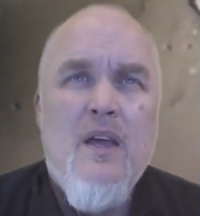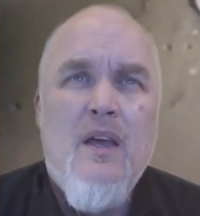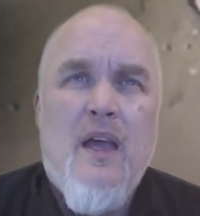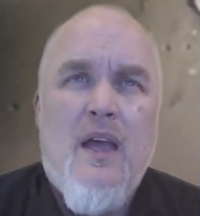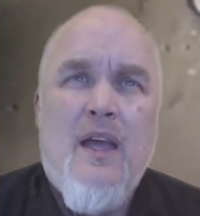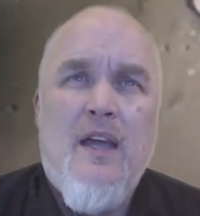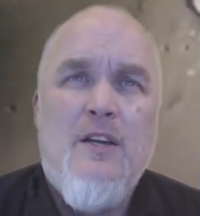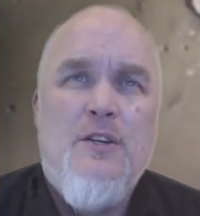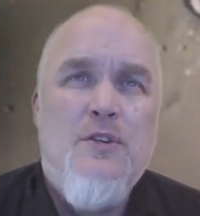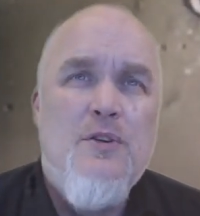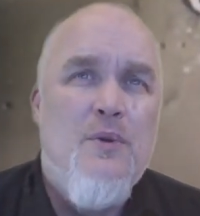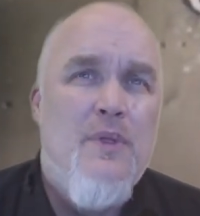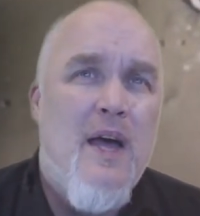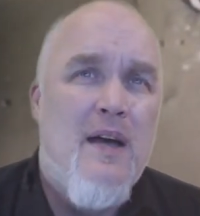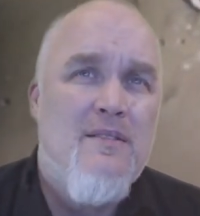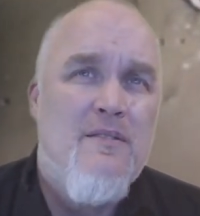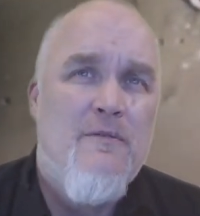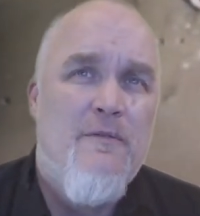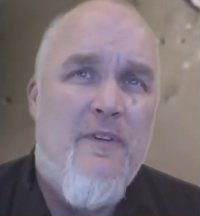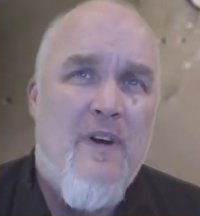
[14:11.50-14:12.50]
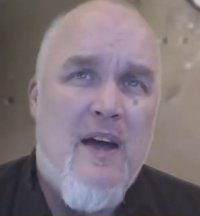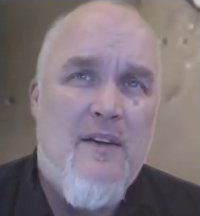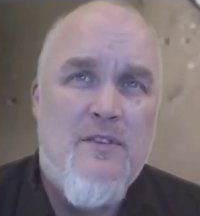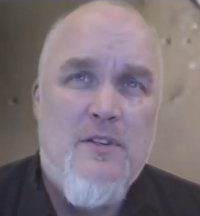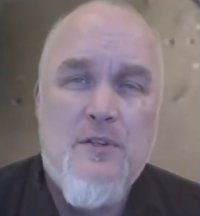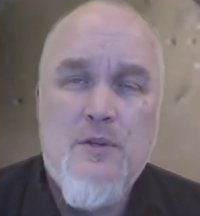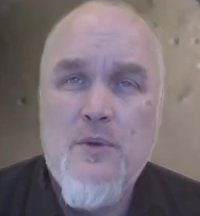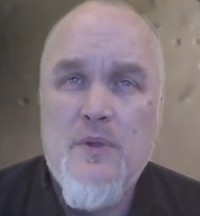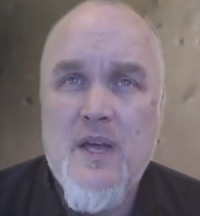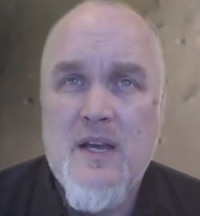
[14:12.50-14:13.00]
A 2005
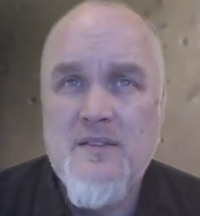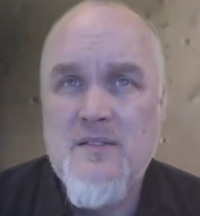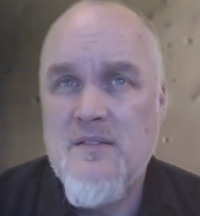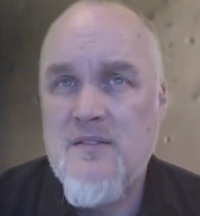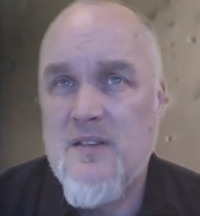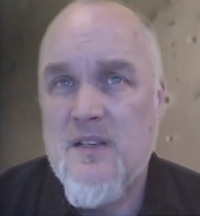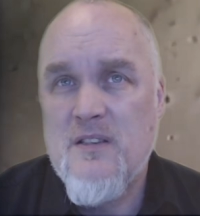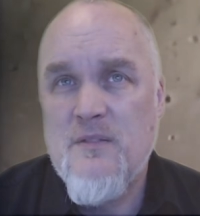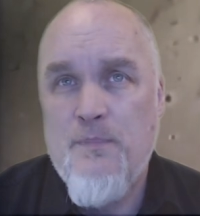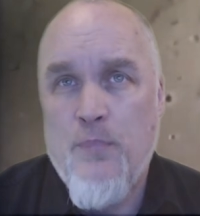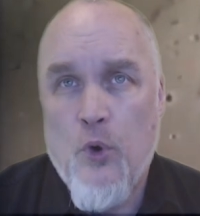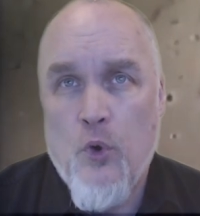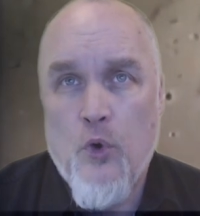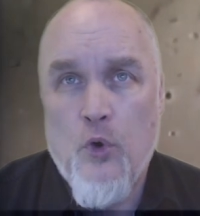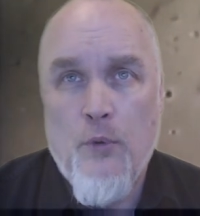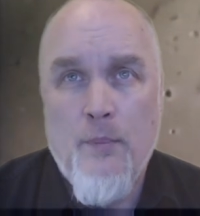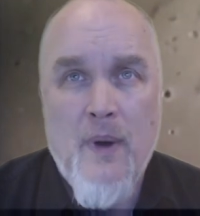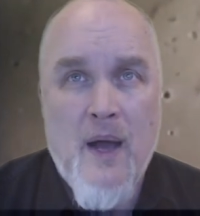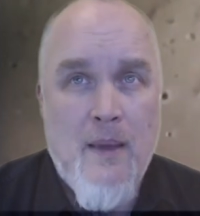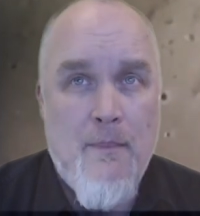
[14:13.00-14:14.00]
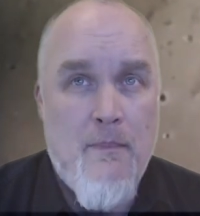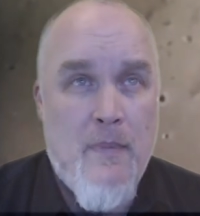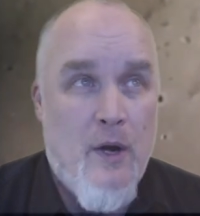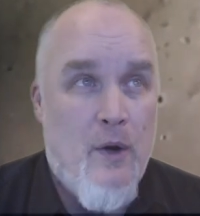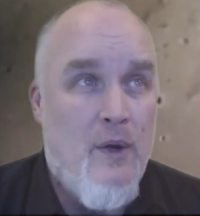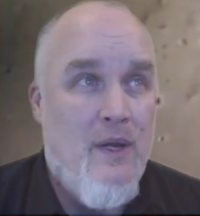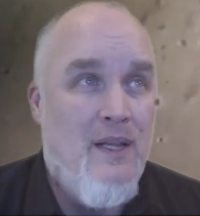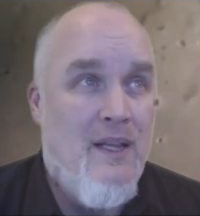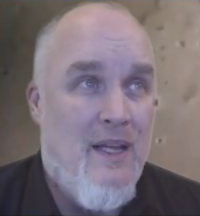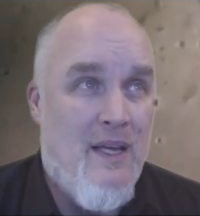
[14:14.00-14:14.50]
to 2006 poll by
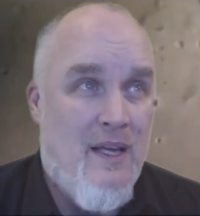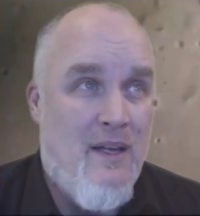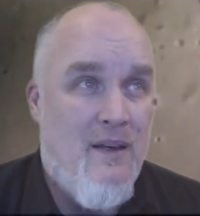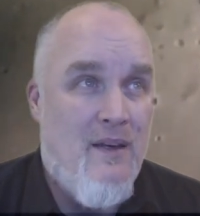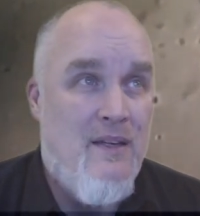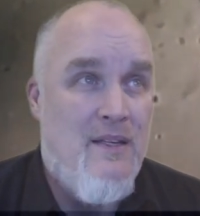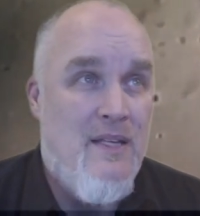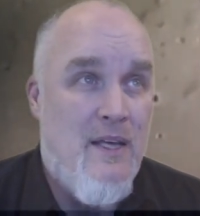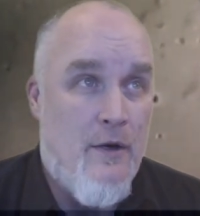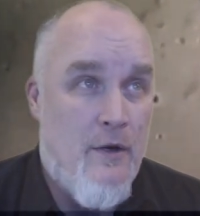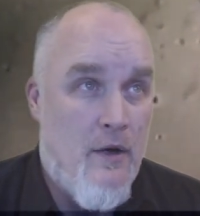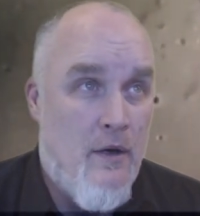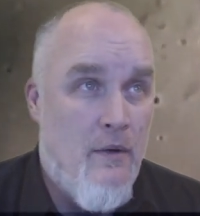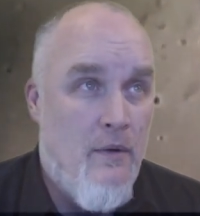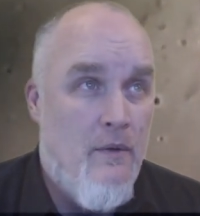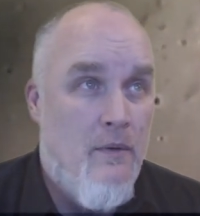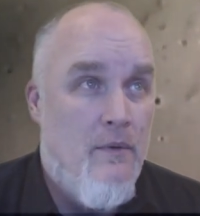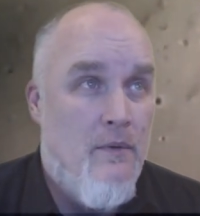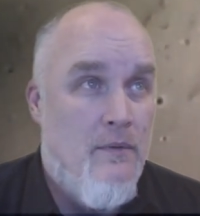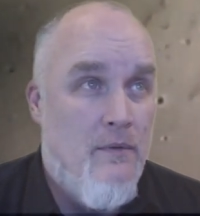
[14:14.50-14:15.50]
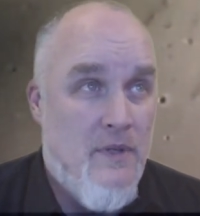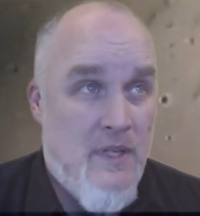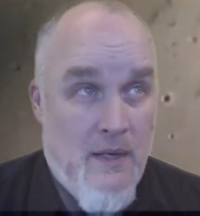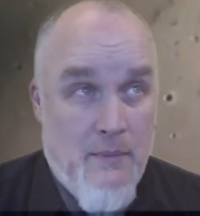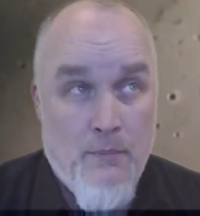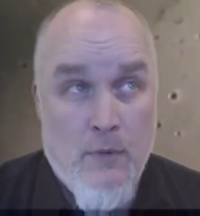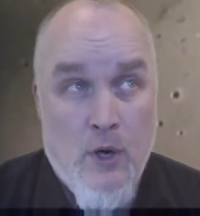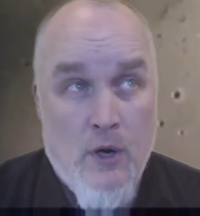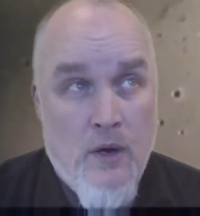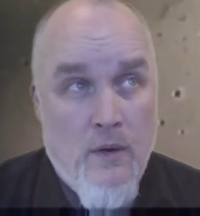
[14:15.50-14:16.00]
Mary Lynn
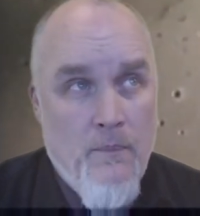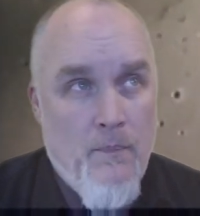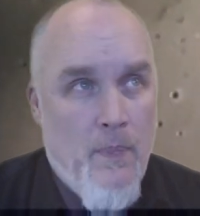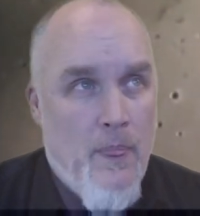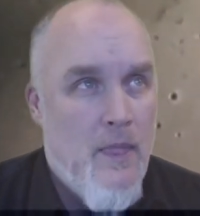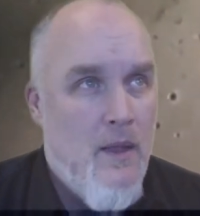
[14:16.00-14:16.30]
Dittmar,